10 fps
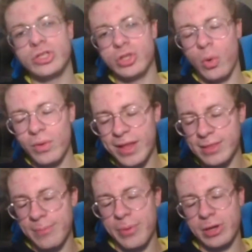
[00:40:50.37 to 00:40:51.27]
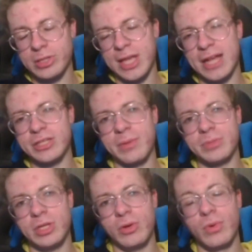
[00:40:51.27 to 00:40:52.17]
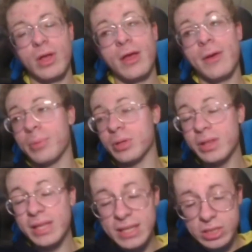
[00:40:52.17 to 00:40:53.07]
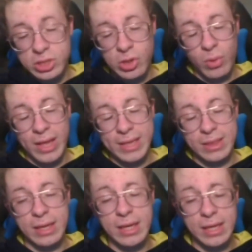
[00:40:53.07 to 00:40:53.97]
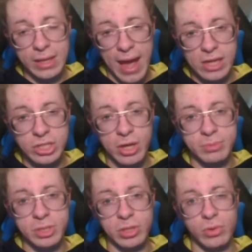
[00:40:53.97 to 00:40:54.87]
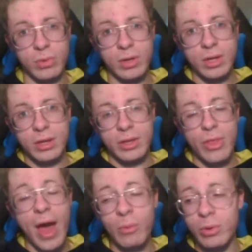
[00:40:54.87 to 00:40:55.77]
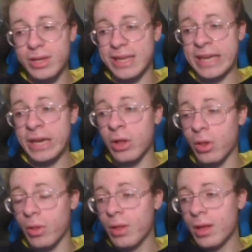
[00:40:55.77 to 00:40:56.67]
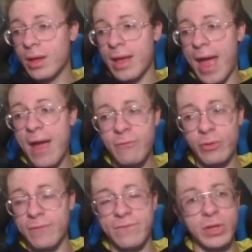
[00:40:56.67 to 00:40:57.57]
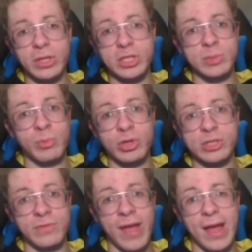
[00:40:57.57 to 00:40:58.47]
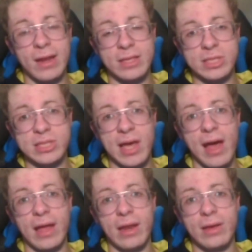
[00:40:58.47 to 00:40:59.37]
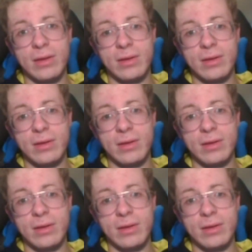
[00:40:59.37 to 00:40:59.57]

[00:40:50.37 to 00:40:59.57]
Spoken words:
Don't let the Bucks catch up to you. Please don't let the Heat catch up to you. That would kill every Philly sports fan inside.